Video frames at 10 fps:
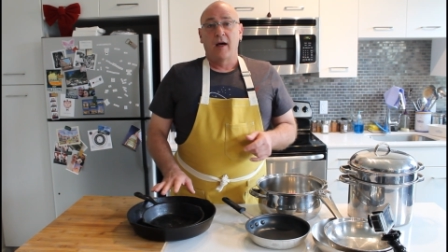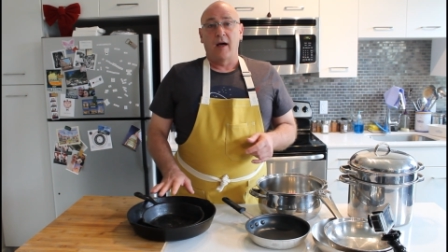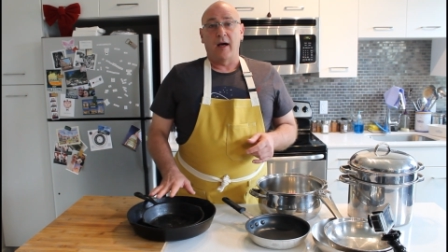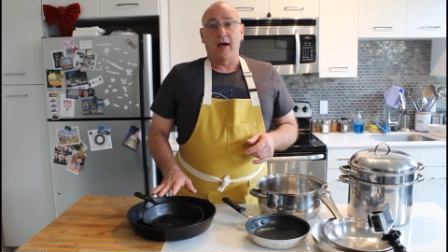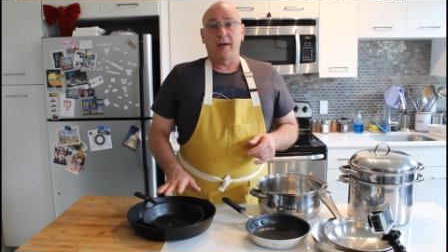
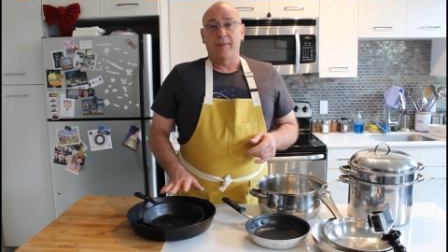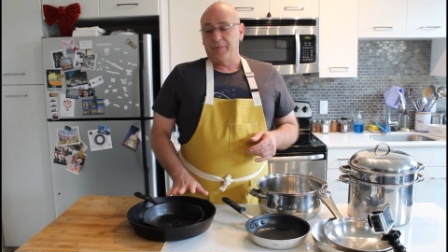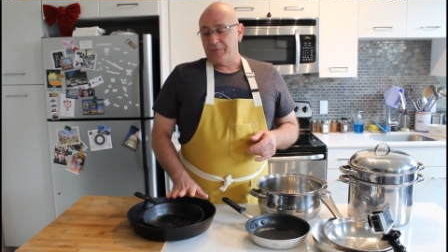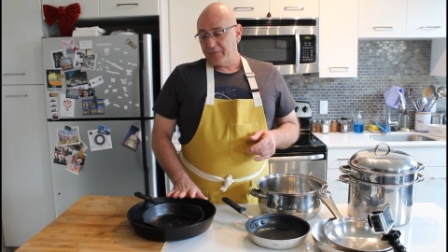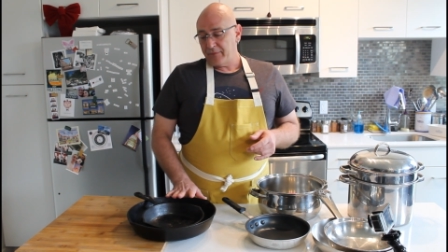Uh,
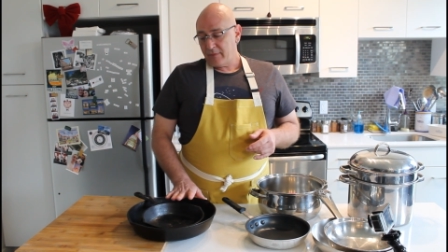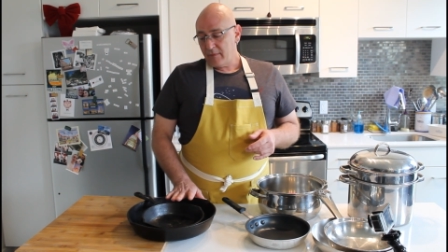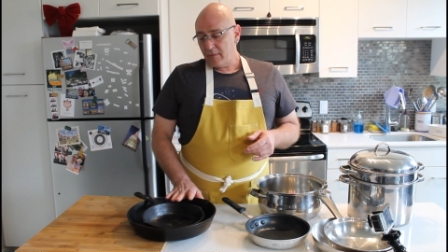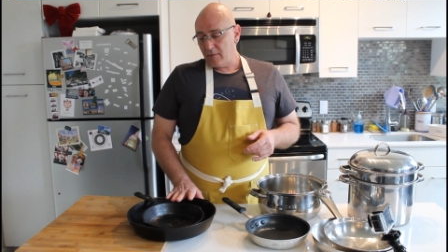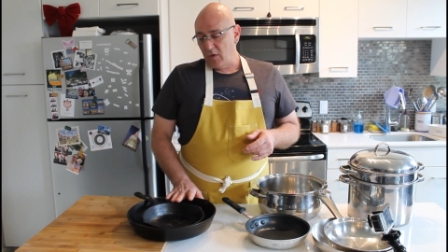
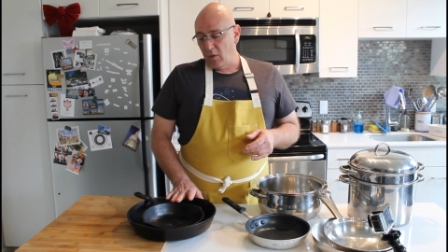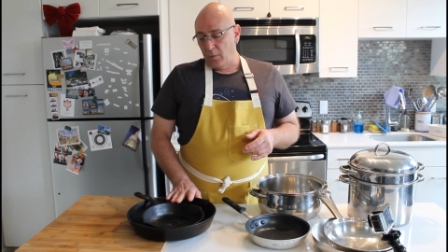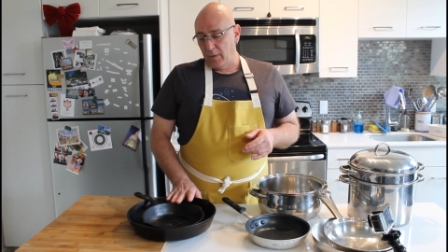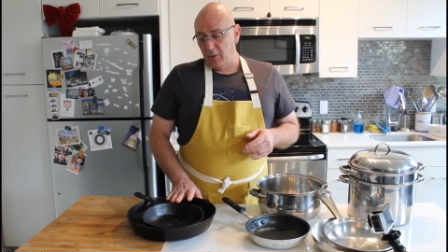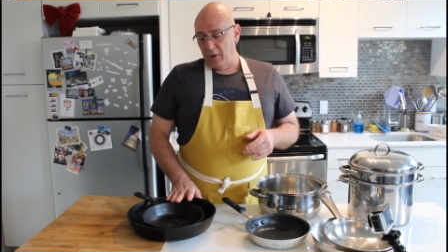
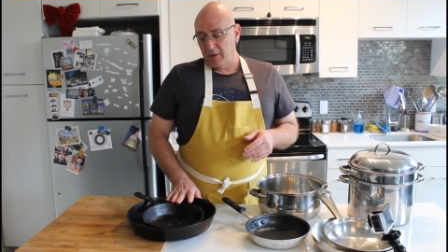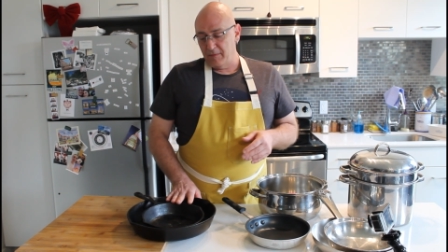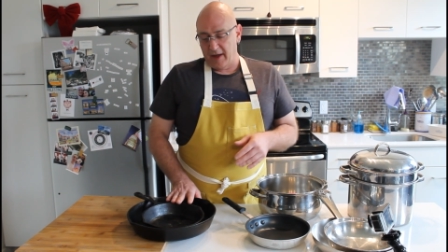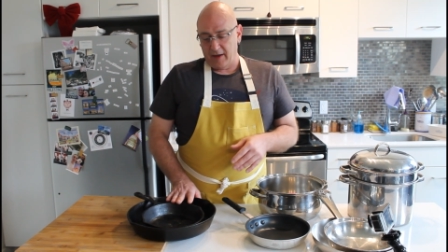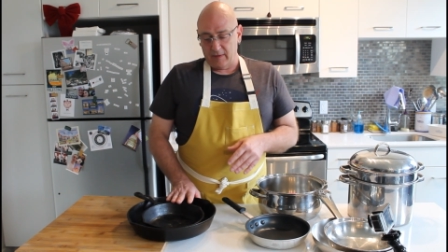we
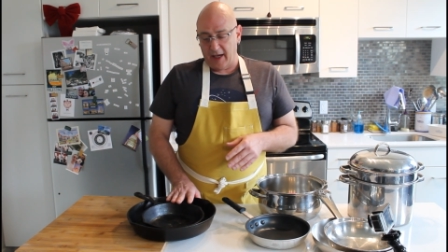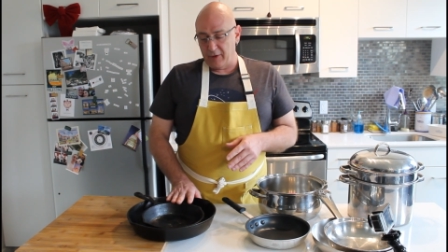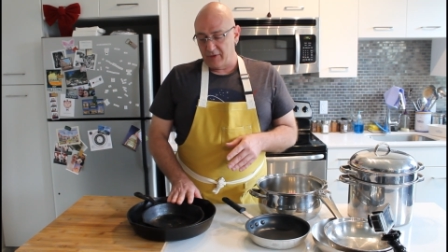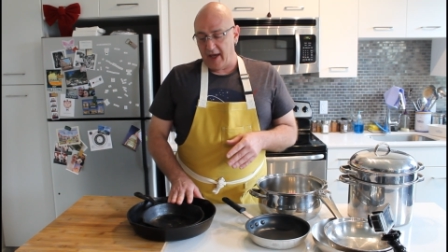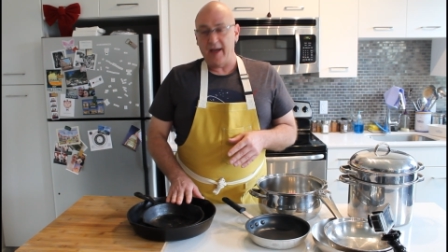will, at a
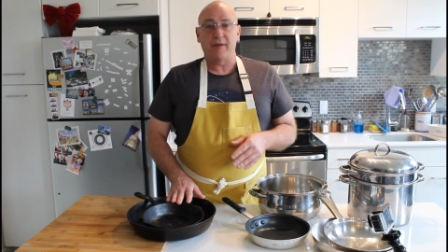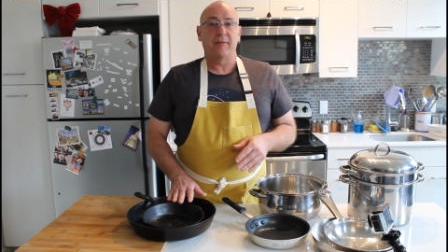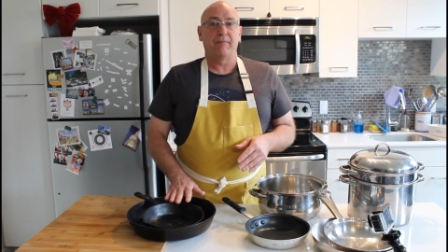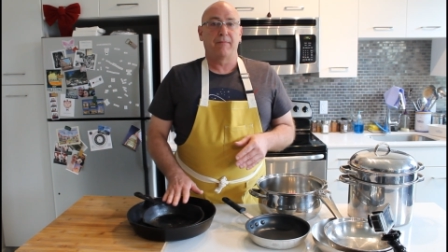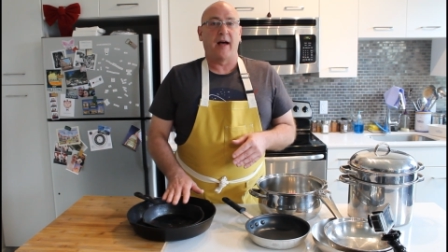later
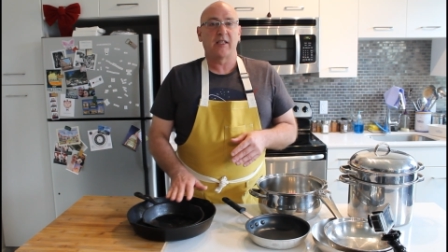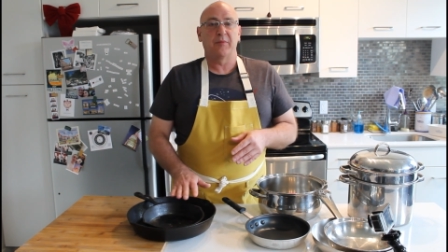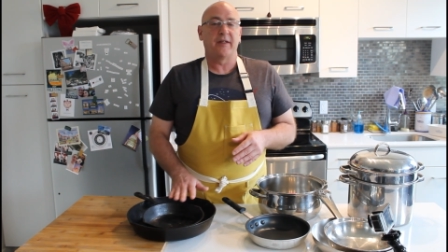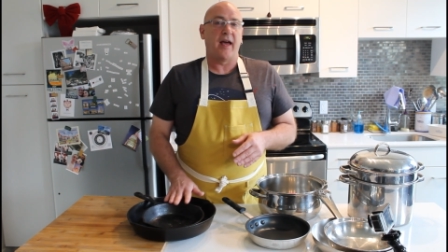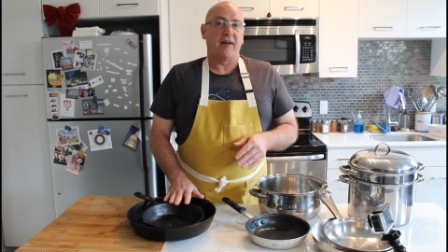date,
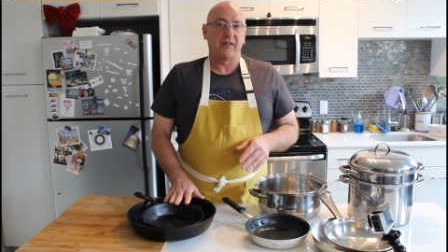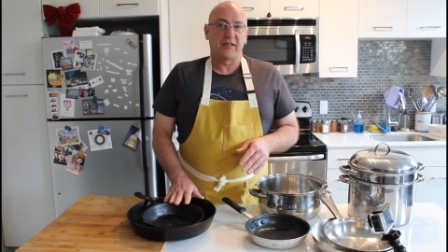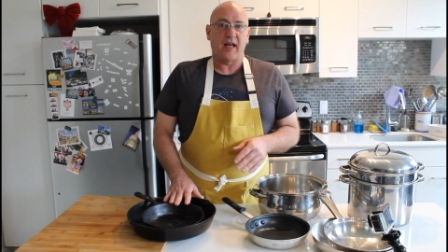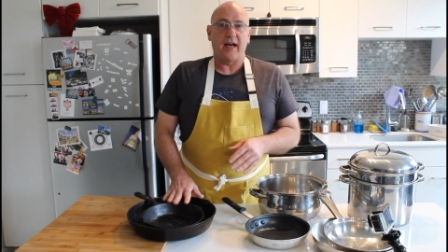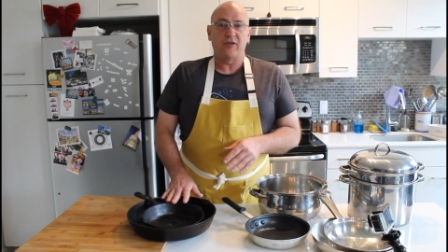possibly have a
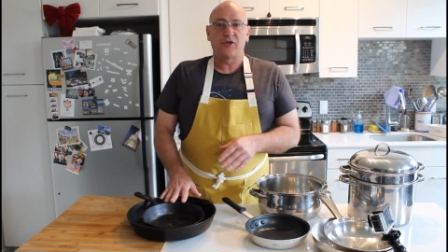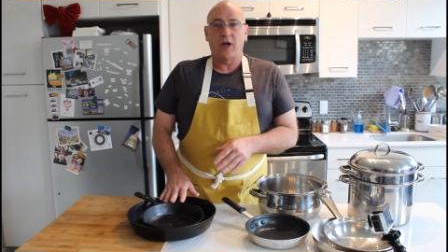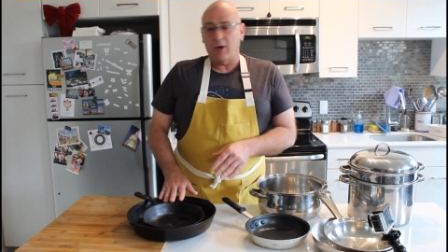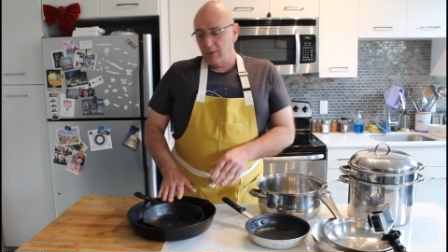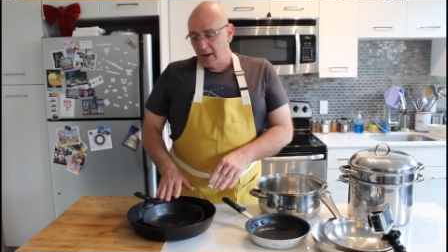
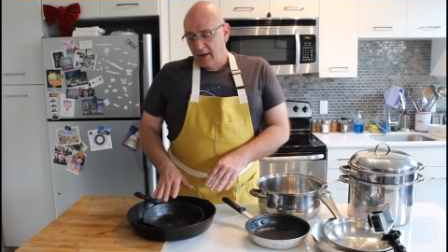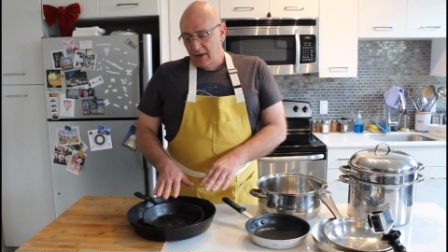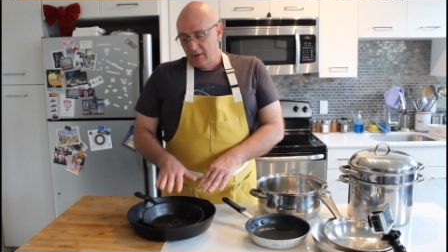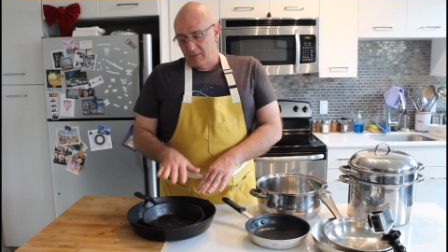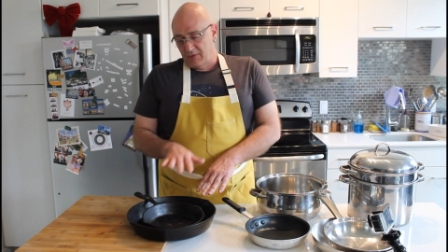sideshow
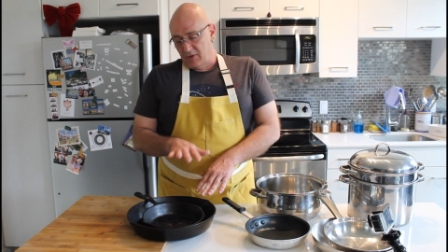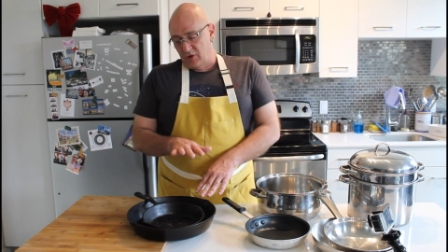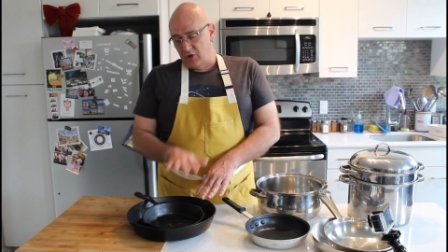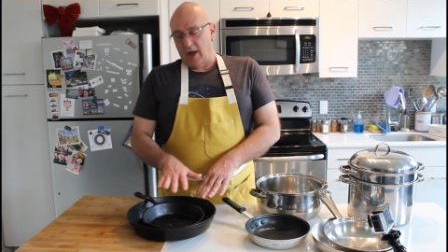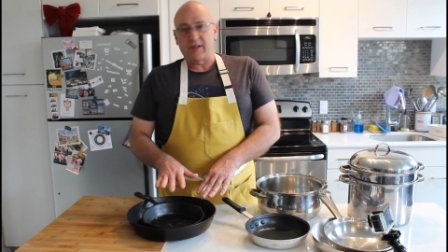
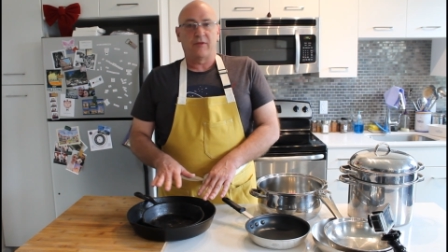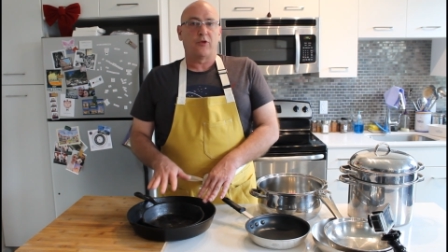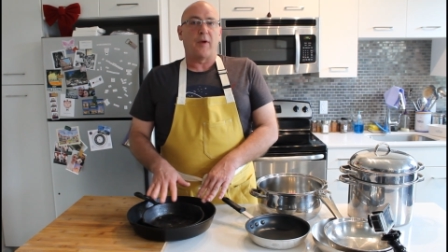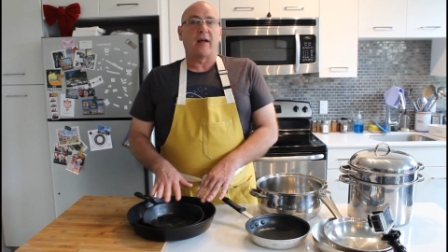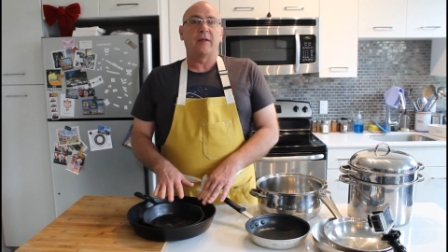just
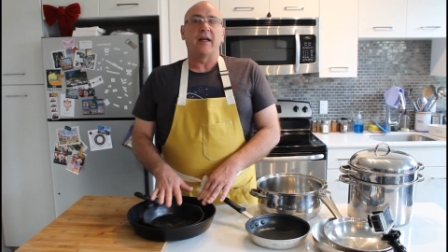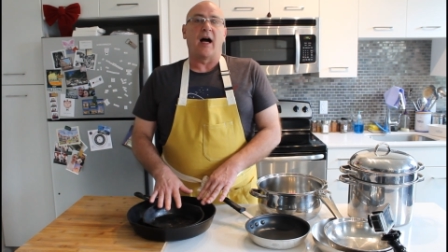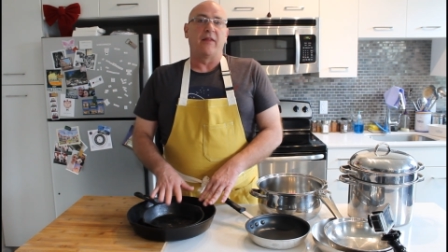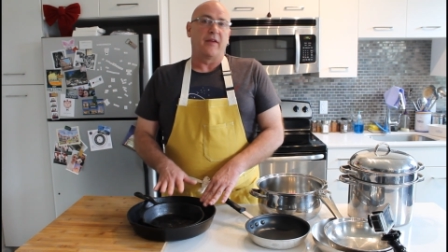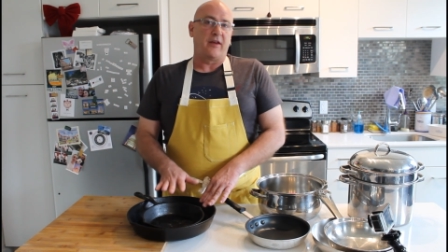directly
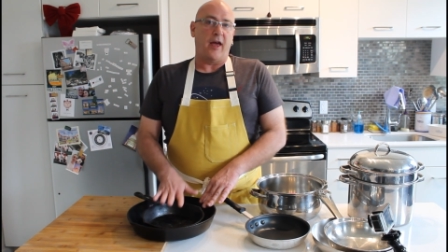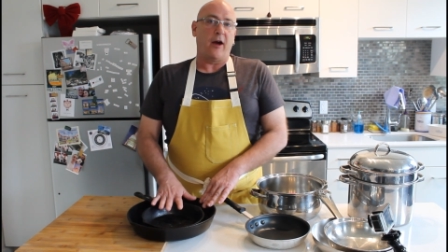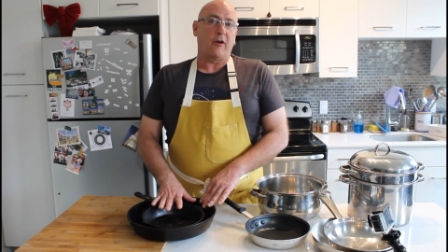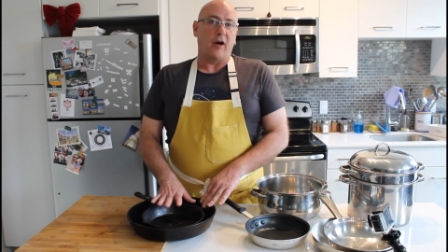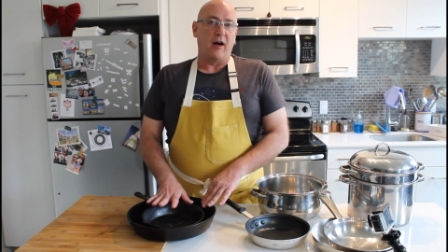on the
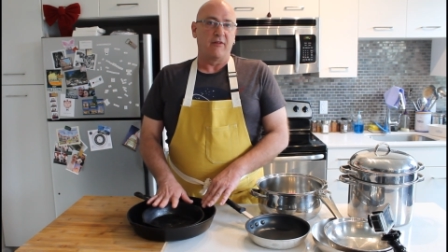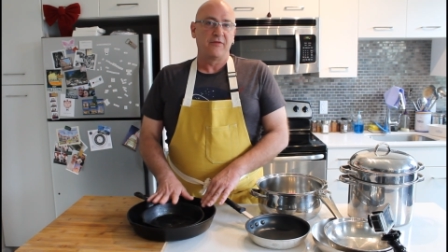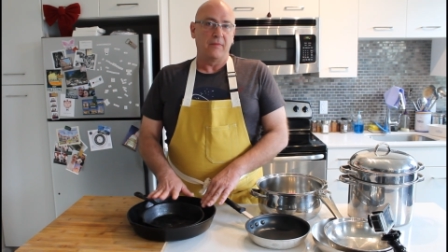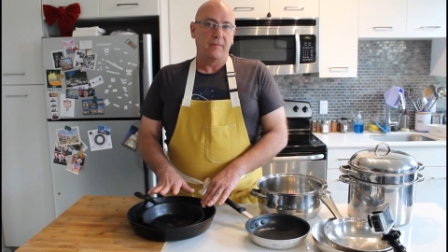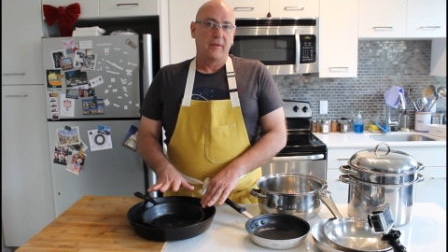care of